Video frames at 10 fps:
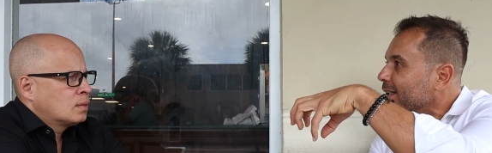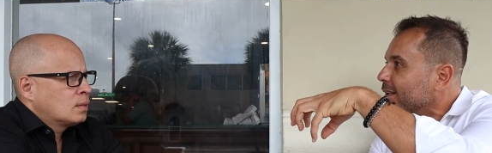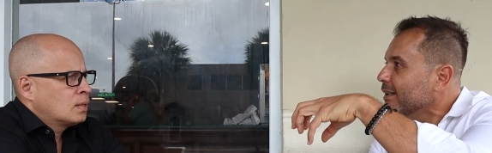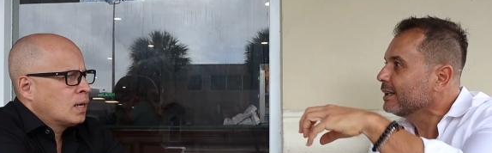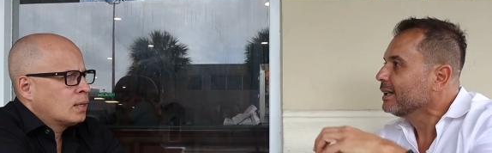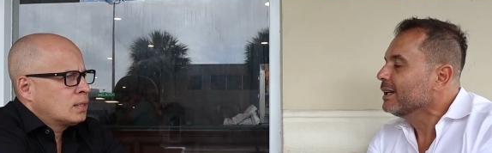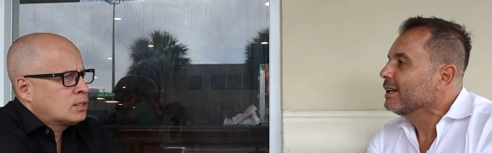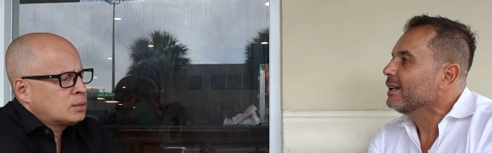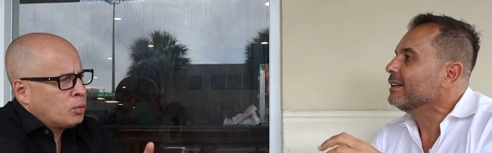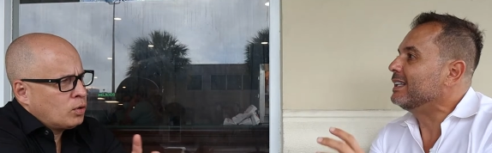Speaker 1: it. Yeah,
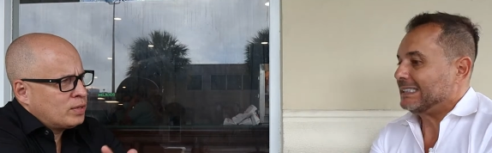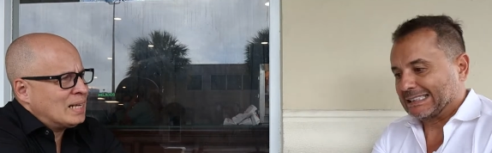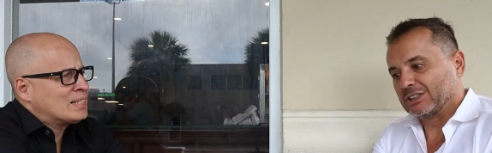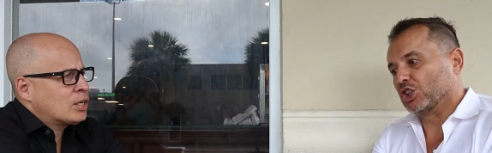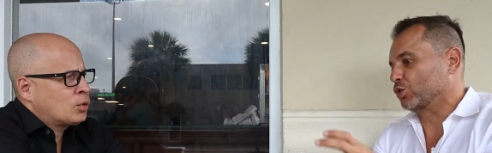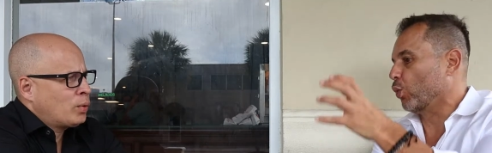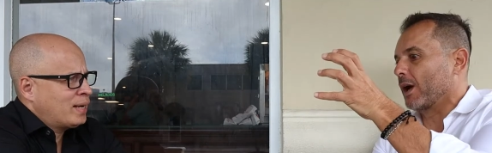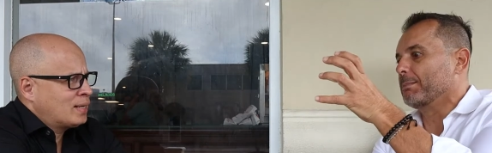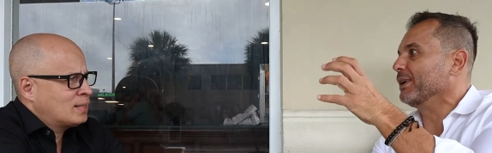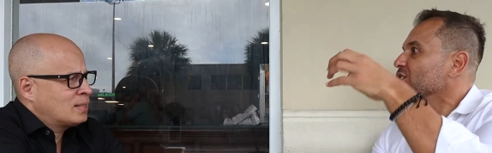this is more. This is just
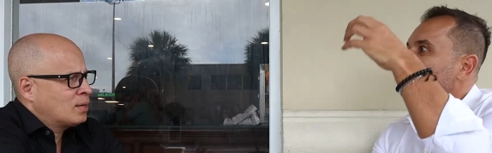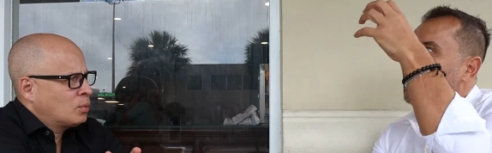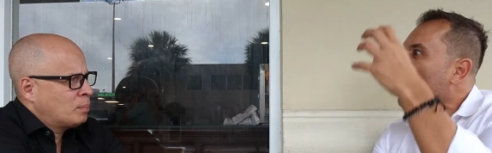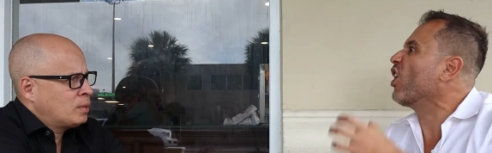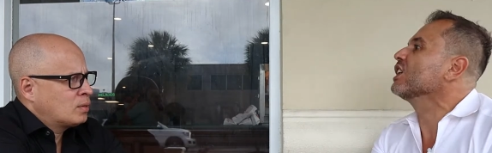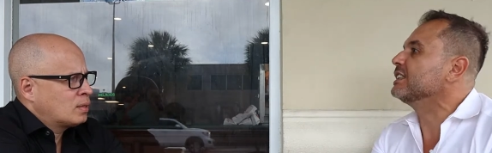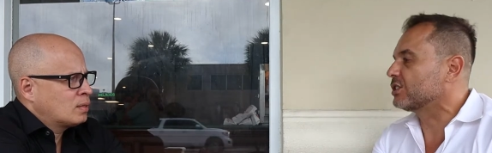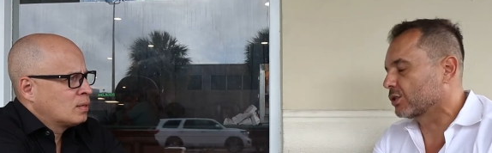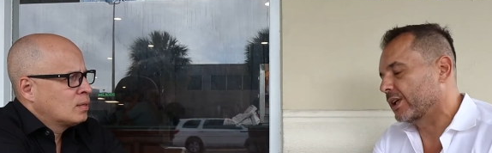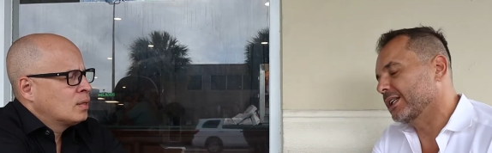one building, yeah, all
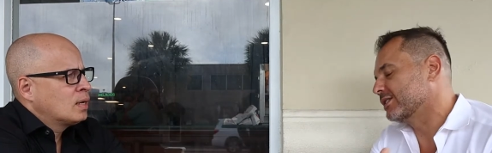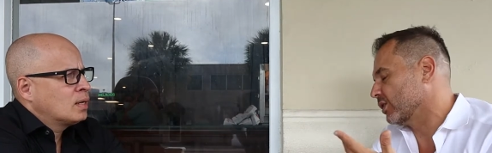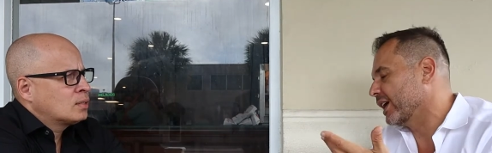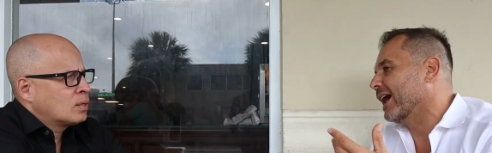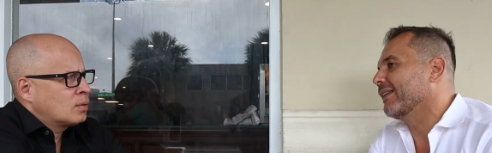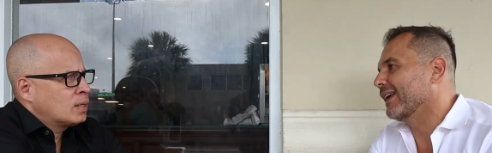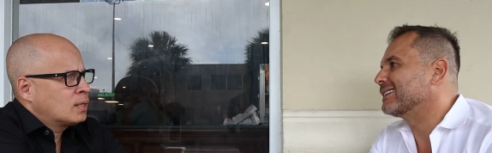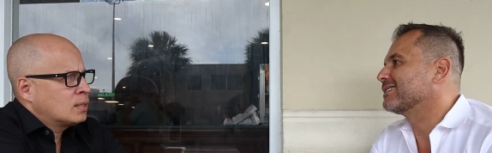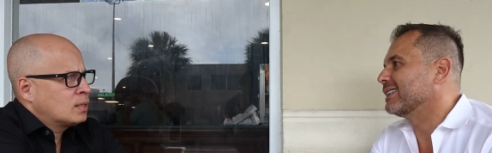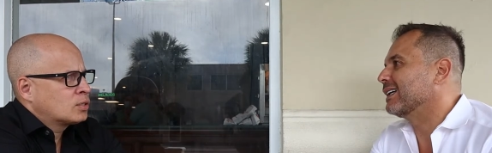building. integrated. So yeah,
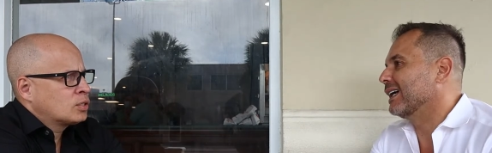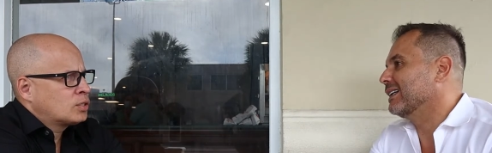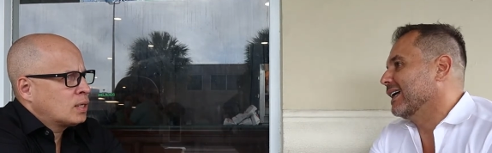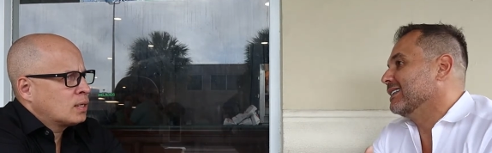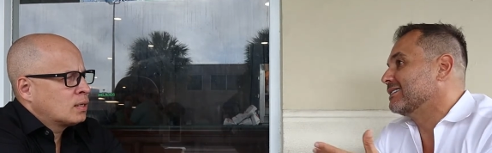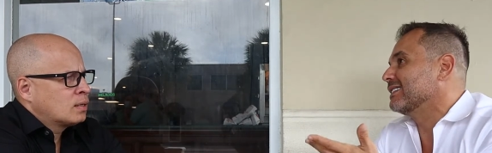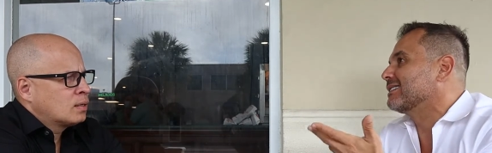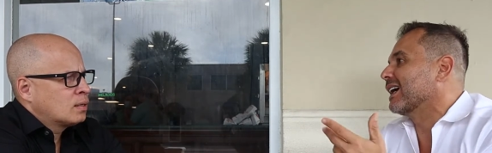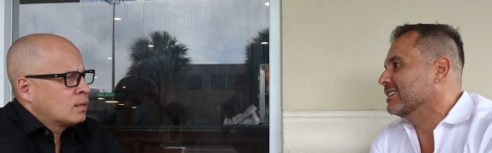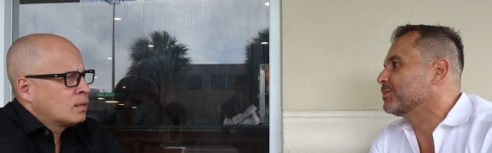integrated. that's that, and, and it's
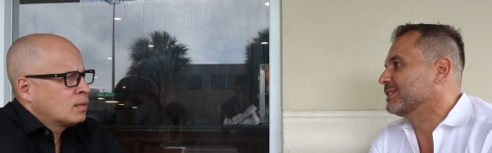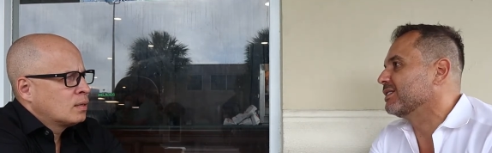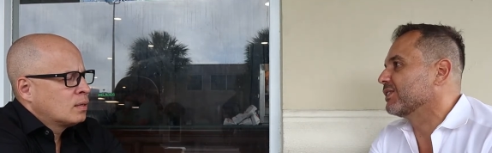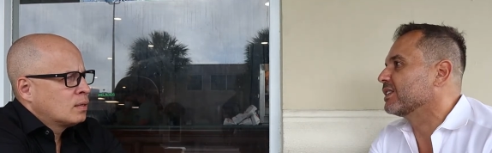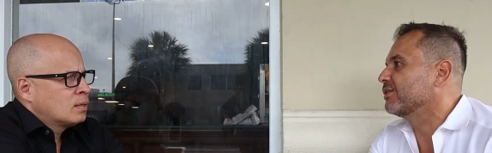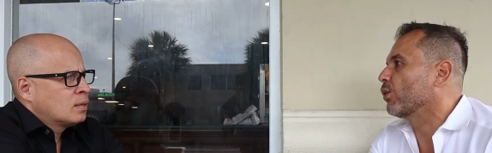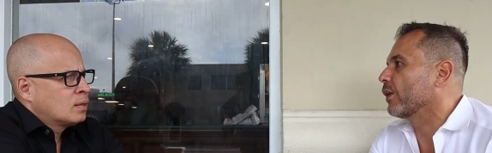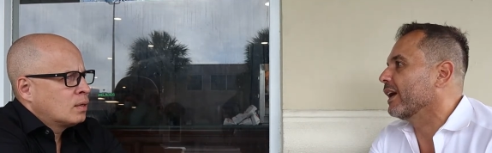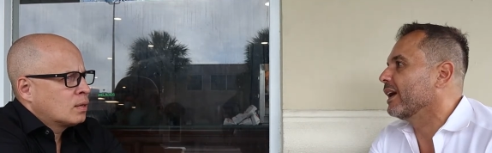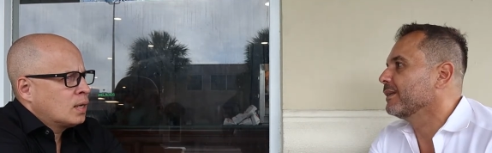designed specifically
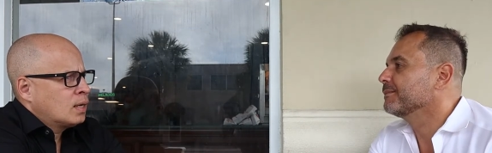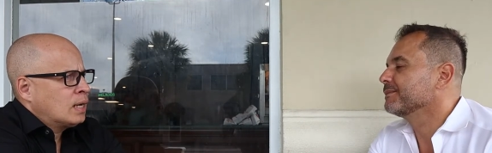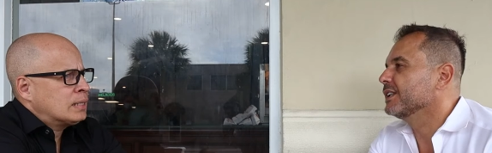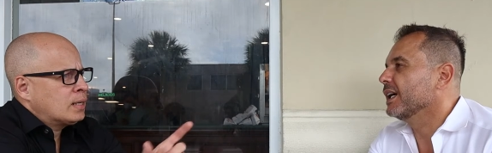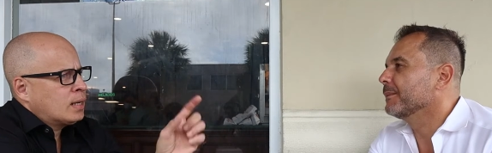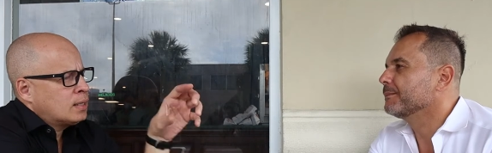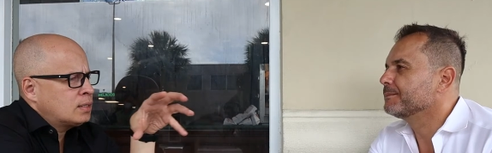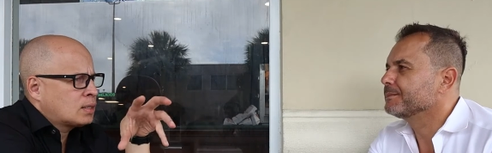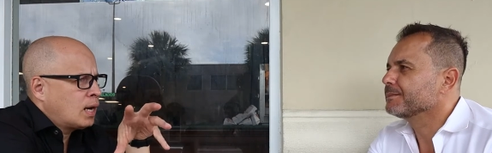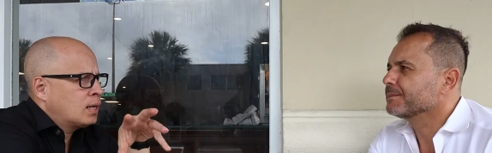for that.
Speaker 2: Okay, and are
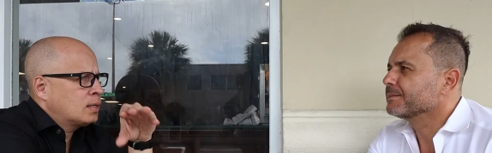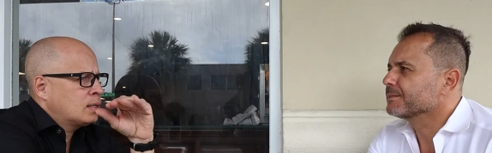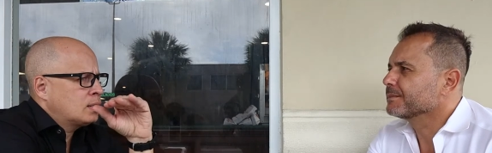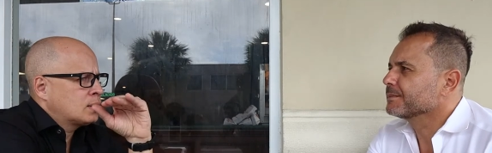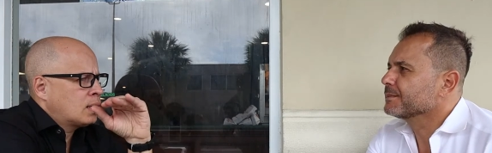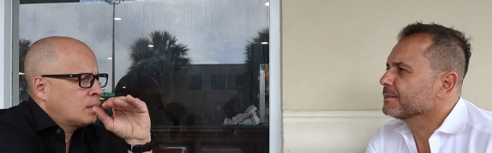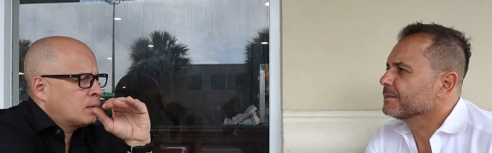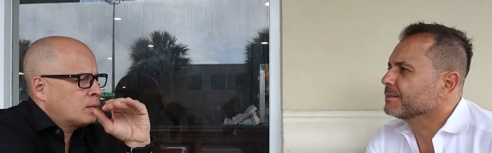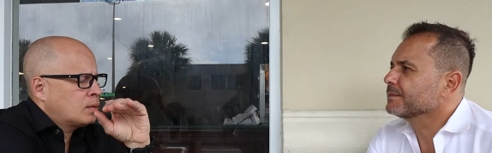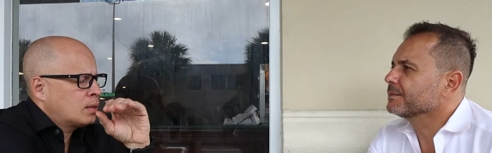these con- are these uh,
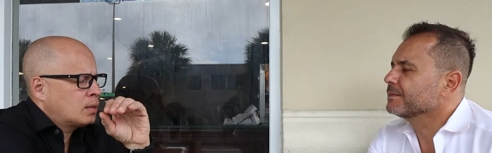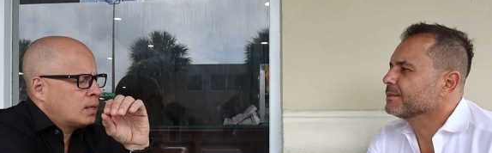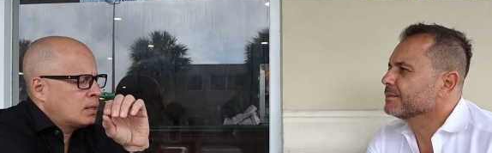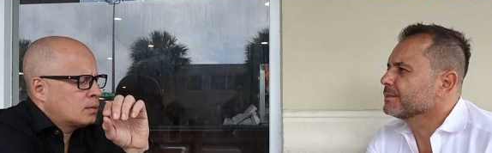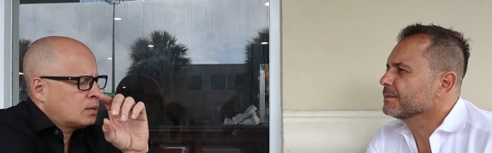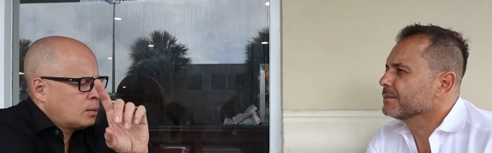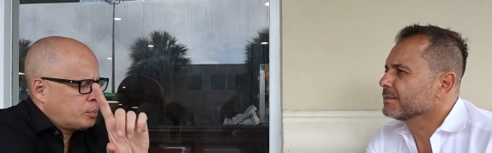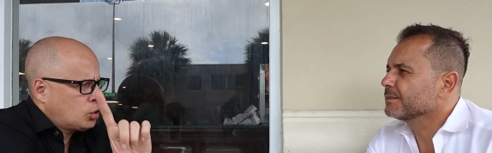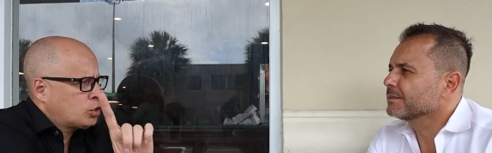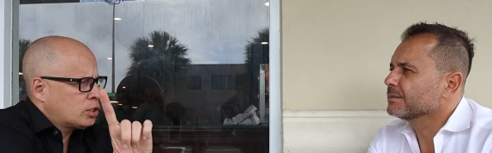uh
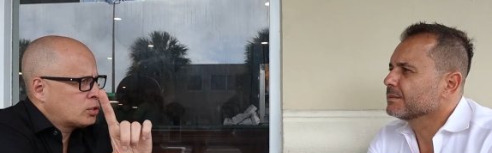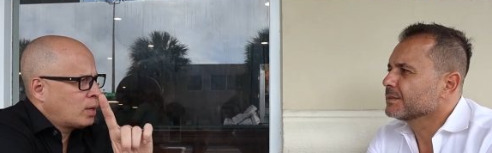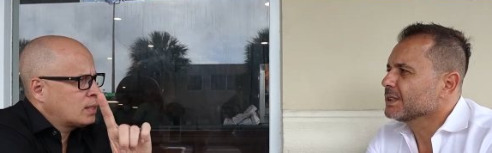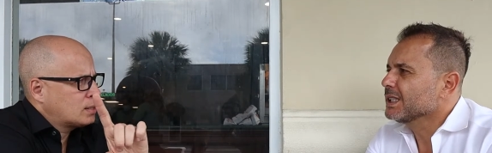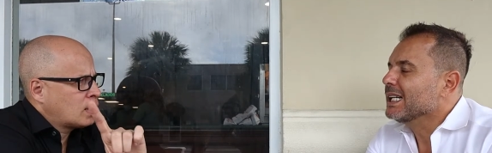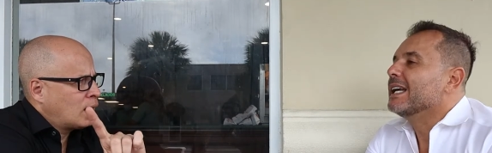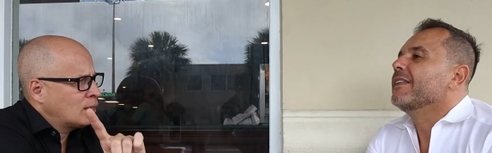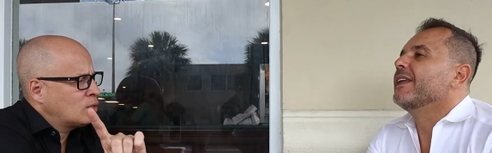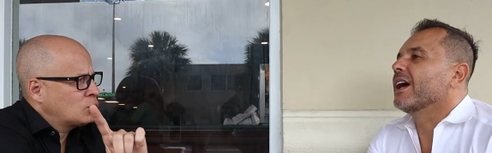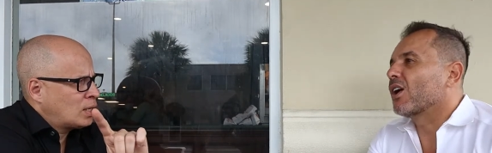they're purchased, right? They're
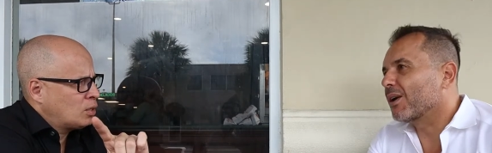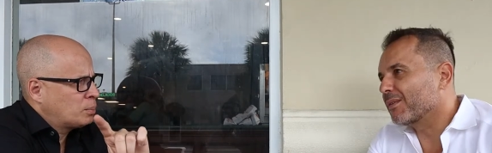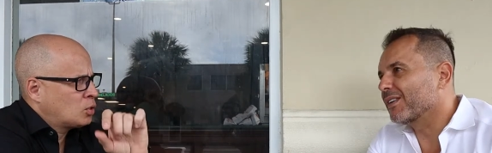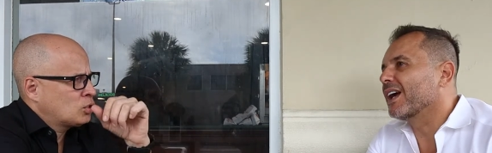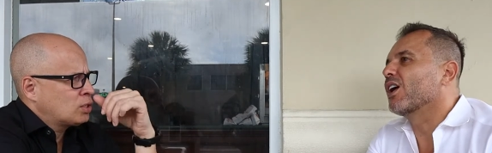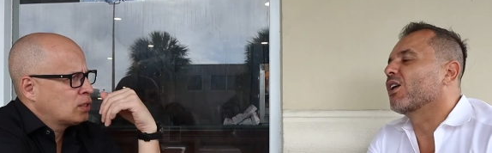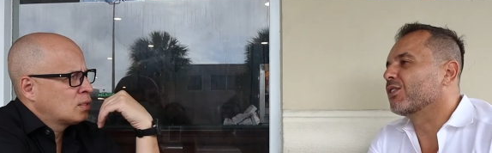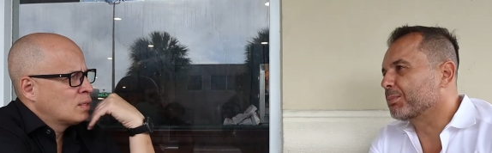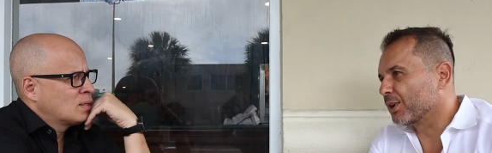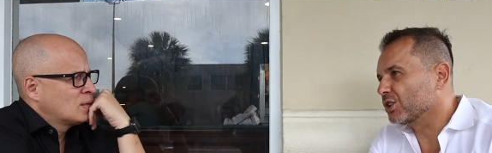condos they that you purchase. They
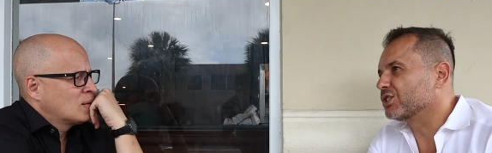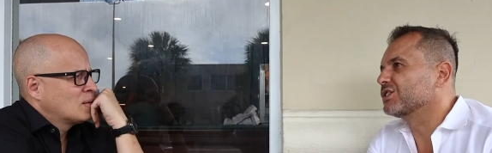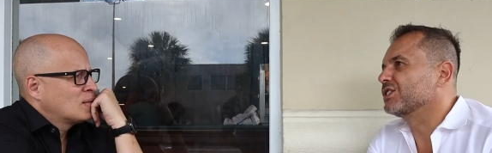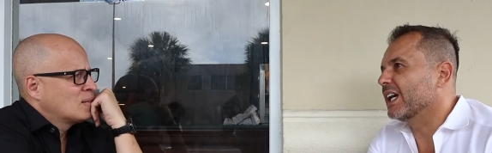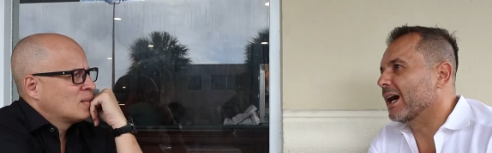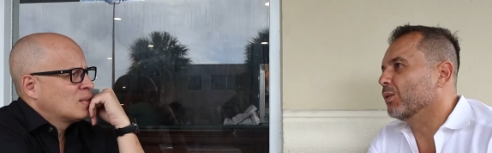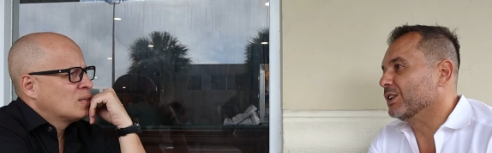are for
Speaker 1: purchase, yeah,